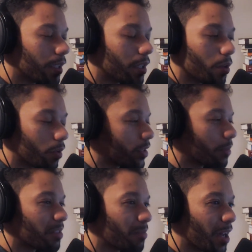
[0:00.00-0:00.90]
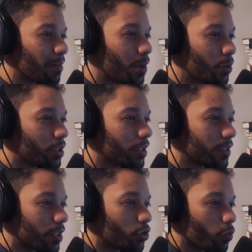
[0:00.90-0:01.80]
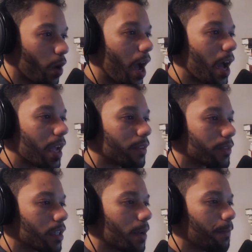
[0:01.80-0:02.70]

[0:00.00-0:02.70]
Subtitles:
There's something about emotions that drives